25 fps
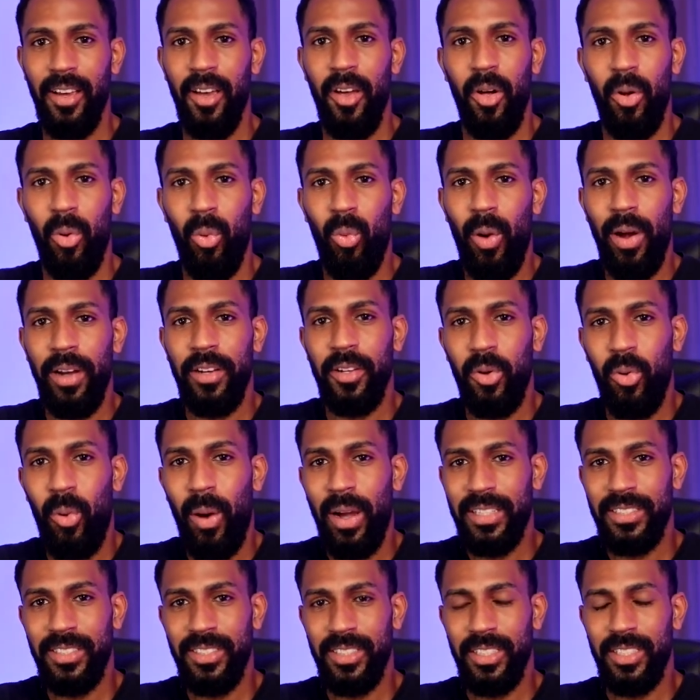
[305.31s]
what
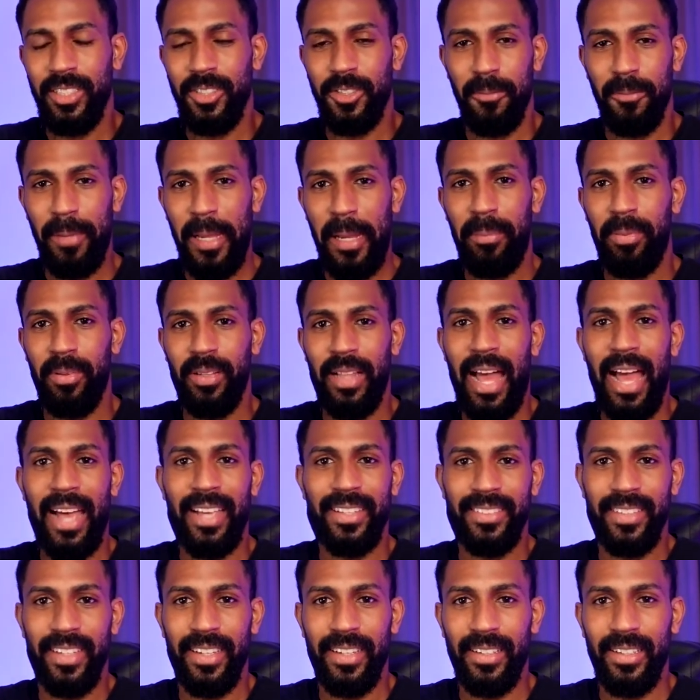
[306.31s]
questions are people
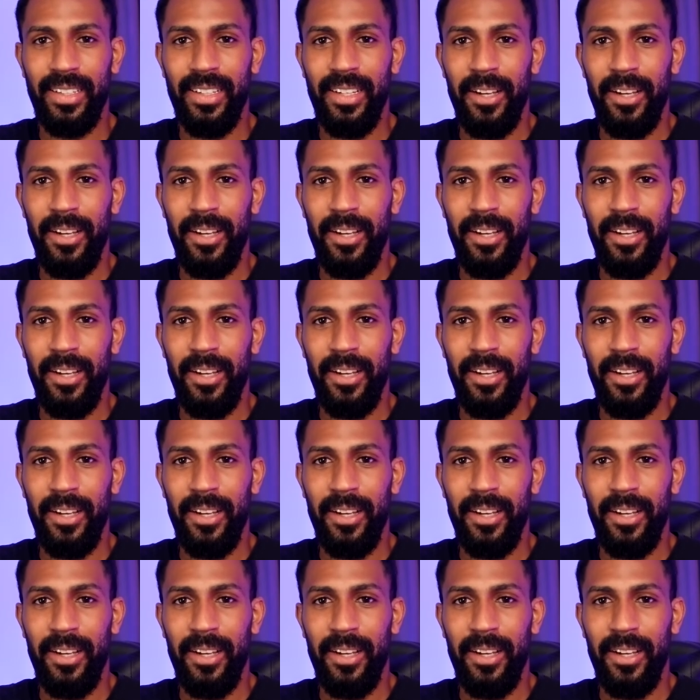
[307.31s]
asking.